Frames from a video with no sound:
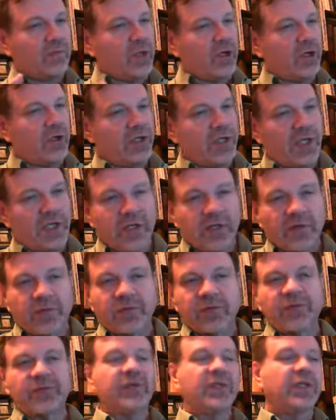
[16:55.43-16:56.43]
are you
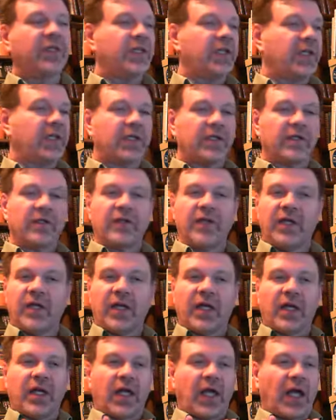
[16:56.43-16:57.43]
interested in
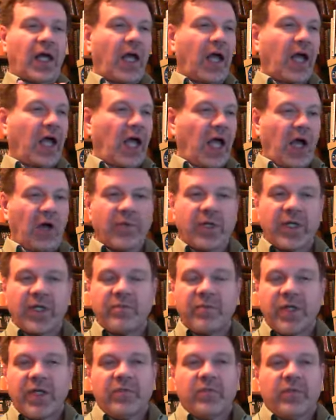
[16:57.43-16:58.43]
how many
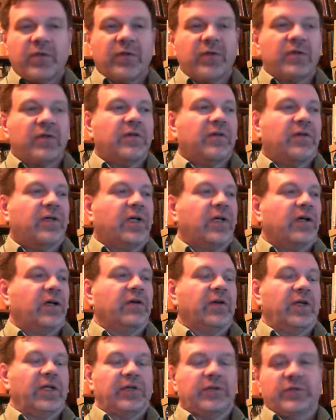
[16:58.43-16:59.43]
people
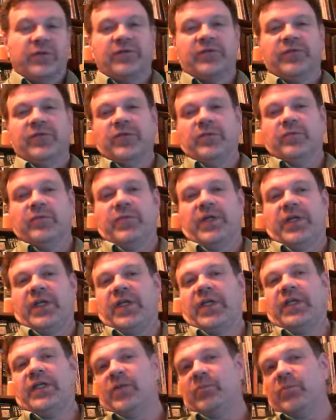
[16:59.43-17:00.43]
are interested in
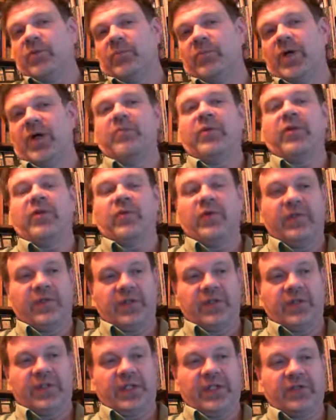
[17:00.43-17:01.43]
picking up a puppy
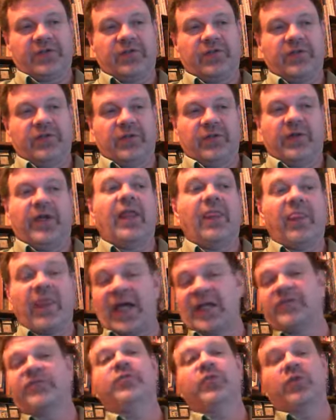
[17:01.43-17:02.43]
within the next year?
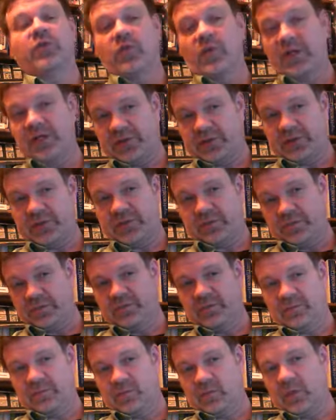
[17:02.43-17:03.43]
That's your question.
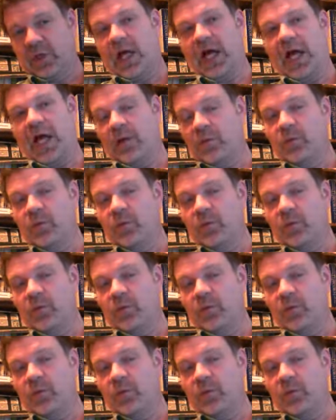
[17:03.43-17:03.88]
I